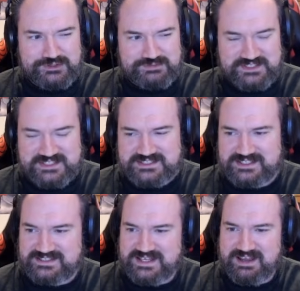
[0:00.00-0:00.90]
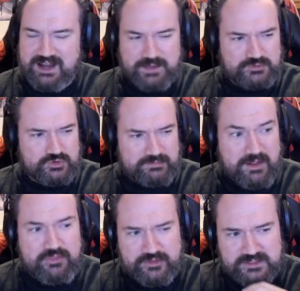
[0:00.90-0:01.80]
statistics, I'm sure
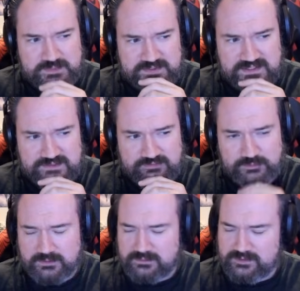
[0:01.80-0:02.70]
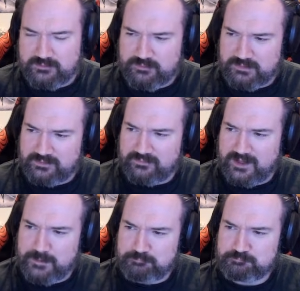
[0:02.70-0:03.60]
about 30% of you will agree with me on that.